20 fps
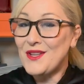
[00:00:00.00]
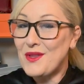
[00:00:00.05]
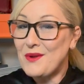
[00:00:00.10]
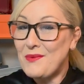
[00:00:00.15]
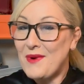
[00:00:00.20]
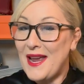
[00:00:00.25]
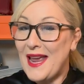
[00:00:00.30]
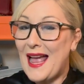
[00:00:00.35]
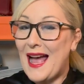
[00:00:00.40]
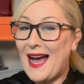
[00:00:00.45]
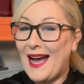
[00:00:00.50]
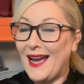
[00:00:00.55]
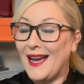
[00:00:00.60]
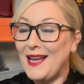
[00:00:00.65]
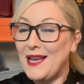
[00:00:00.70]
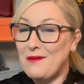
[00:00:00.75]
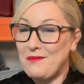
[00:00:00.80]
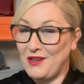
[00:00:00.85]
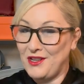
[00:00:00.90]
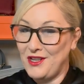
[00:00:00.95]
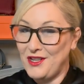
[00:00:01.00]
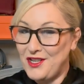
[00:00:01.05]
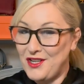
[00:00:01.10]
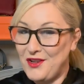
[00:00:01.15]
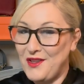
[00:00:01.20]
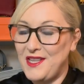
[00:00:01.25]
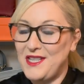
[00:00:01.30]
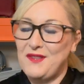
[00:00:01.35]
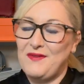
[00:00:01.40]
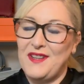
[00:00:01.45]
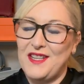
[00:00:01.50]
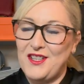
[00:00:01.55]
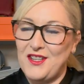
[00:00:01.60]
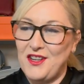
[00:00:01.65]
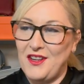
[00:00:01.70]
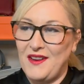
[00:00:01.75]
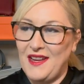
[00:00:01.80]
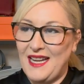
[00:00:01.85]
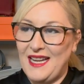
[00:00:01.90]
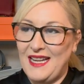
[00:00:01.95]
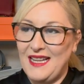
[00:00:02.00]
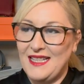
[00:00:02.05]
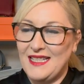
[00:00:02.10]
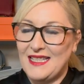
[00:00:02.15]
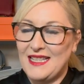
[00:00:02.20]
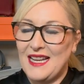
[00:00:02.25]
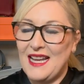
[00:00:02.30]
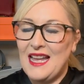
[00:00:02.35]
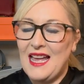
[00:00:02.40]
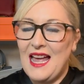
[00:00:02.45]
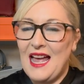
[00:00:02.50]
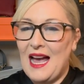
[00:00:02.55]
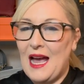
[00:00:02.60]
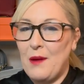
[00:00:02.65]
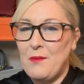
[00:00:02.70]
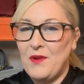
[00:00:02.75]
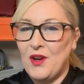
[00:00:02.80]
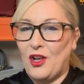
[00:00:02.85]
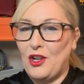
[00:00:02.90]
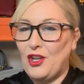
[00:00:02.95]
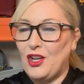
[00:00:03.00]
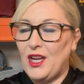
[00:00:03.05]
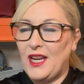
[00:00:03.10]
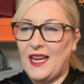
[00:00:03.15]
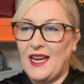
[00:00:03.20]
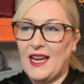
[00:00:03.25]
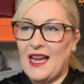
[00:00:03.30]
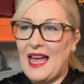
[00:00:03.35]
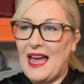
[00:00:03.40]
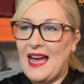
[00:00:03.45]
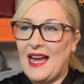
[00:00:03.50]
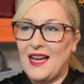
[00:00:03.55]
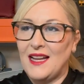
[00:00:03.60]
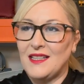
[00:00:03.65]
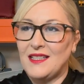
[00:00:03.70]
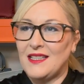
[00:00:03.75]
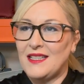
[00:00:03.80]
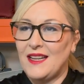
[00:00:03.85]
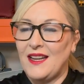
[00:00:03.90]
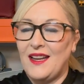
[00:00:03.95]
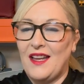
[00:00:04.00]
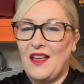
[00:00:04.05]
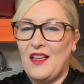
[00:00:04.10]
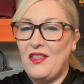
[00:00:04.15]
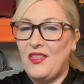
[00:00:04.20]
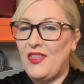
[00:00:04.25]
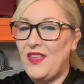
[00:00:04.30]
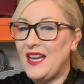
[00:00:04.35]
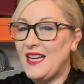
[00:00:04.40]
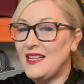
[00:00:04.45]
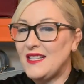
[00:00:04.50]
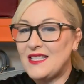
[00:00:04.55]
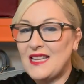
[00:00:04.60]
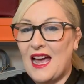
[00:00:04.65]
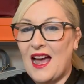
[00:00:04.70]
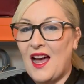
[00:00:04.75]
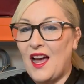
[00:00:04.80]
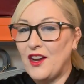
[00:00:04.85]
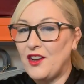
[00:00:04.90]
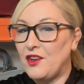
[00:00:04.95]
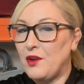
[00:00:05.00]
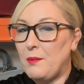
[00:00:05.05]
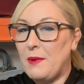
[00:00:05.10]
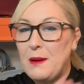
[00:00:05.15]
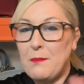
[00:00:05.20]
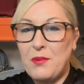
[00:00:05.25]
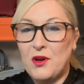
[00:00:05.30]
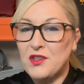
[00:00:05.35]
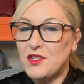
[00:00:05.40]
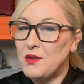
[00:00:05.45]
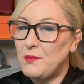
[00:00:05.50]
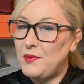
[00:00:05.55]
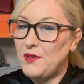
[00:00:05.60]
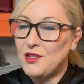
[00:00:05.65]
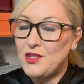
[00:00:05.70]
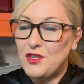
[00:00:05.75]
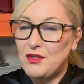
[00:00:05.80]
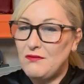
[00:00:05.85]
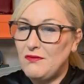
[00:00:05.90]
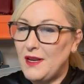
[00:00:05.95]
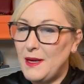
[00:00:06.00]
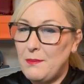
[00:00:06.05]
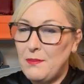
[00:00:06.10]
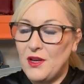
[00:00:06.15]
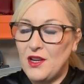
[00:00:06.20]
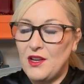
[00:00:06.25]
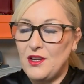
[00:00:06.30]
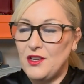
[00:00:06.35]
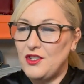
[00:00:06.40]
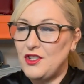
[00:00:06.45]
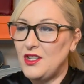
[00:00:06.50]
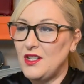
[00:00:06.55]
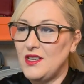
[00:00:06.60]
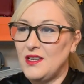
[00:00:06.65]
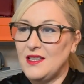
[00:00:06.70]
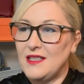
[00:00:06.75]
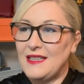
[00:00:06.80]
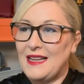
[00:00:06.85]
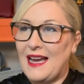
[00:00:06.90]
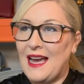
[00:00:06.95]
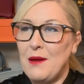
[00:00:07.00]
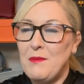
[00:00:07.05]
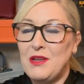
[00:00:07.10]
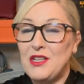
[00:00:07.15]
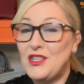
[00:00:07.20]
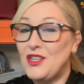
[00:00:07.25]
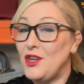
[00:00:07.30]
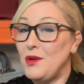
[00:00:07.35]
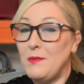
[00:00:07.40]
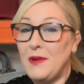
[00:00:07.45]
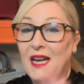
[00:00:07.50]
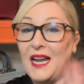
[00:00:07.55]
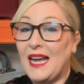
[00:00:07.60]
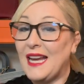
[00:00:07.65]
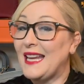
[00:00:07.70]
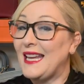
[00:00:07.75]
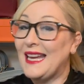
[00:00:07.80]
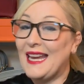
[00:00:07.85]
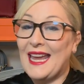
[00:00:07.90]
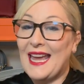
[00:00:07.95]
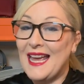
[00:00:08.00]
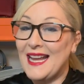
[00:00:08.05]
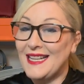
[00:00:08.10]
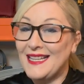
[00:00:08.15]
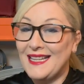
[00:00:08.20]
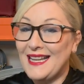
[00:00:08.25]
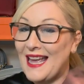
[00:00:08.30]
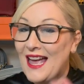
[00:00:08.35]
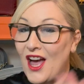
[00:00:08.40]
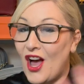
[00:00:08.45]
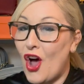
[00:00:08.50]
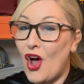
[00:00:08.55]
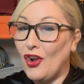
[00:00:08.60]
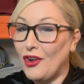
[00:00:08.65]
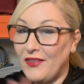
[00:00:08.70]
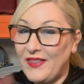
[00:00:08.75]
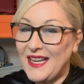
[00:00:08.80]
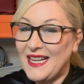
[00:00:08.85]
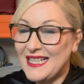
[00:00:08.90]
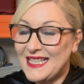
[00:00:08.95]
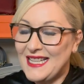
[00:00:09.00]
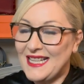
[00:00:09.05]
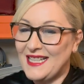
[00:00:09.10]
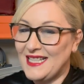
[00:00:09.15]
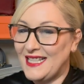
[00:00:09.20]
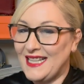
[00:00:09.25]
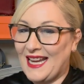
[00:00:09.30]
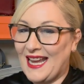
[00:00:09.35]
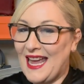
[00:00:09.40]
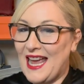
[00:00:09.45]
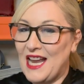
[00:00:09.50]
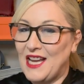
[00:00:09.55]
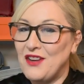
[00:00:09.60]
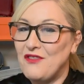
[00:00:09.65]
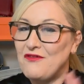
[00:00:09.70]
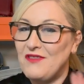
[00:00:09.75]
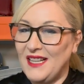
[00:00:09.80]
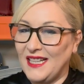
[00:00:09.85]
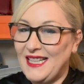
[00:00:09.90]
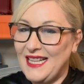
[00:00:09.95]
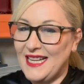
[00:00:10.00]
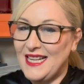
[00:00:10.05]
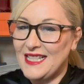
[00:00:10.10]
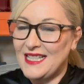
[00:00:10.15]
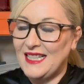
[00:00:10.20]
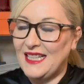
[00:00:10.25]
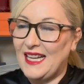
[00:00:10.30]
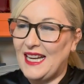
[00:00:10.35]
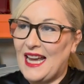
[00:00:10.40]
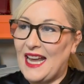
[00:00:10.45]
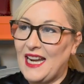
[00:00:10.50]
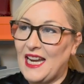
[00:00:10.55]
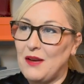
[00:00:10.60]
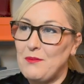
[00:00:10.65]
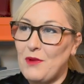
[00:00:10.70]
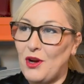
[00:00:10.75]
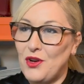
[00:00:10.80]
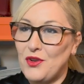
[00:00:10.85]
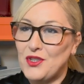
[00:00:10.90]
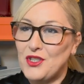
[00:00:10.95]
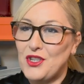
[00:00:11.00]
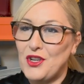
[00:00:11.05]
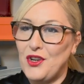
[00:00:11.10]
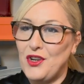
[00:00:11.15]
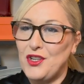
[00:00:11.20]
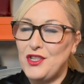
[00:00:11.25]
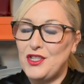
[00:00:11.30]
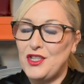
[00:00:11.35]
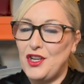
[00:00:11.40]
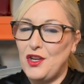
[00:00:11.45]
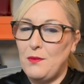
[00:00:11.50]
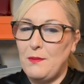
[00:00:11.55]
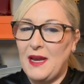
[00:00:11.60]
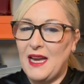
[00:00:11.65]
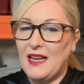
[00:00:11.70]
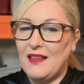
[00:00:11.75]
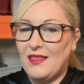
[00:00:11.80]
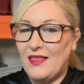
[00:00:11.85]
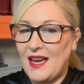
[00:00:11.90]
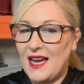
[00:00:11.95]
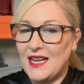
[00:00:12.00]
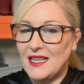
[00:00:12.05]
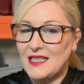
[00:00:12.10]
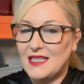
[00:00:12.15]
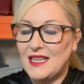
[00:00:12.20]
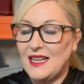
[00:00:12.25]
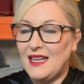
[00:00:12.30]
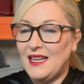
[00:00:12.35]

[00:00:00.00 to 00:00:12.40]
the way I am going to do this video is I'm not looking at things that are going to be impossible to repurchase. I'm assuming I can get all of these things again really easily. And I'm also assuming that